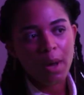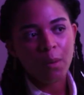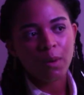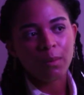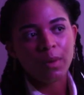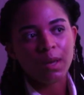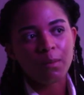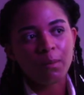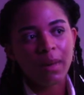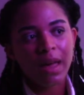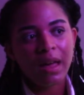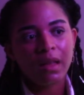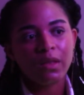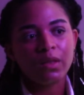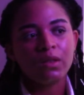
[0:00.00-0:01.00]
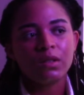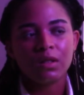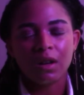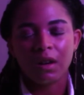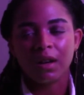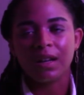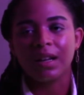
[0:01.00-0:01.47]
when Macbeth
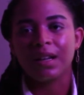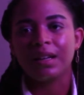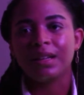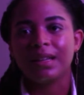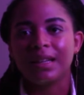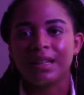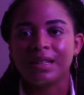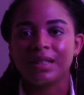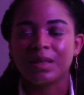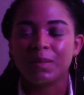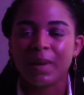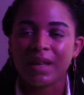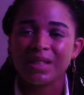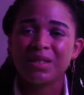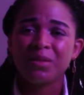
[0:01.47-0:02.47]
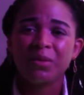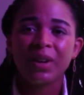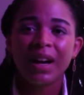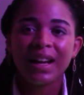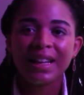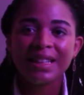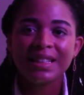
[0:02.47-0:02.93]
targeted his best
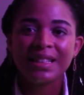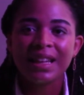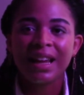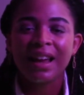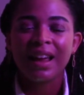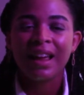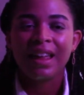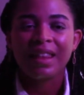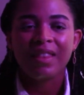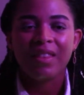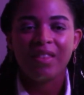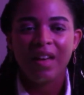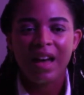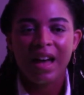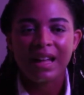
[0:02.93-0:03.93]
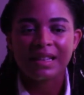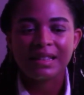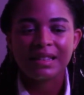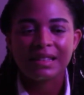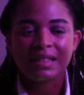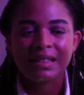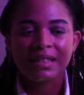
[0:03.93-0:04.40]
friend,
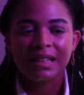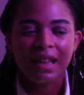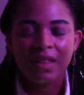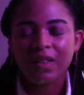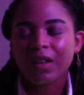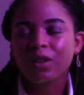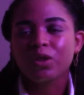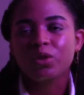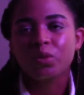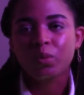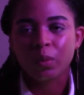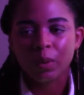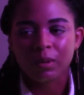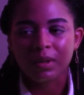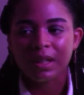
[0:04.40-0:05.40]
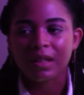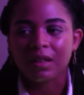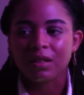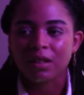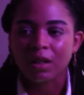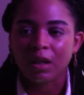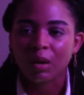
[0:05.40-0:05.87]
that's, I think, truly
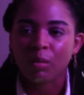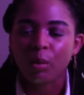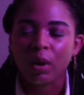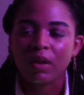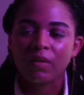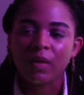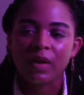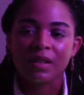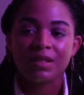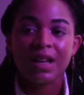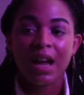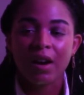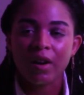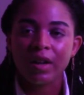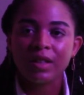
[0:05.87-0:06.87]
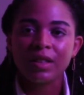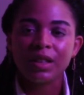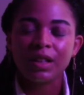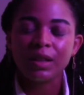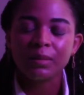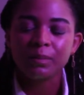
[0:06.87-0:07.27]
the turning point for his character.